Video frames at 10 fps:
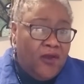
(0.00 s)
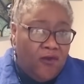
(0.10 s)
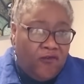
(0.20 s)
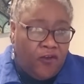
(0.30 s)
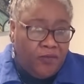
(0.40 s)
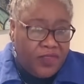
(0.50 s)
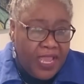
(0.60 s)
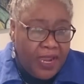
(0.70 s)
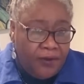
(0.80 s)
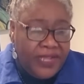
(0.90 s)
from the
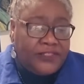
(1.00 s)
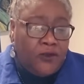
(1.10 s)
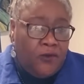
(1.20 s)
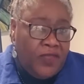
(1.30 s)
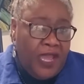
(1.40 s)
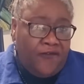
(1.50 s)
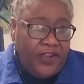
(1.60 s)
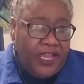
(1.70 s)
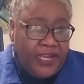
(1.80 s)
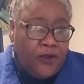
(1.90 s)
rest of the
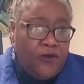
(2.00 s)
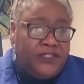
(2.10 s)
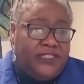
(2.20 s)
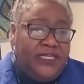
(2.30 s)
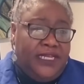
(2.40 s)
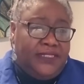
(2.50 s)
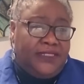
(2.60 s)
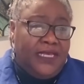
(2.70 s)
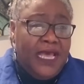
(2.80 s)
African continent,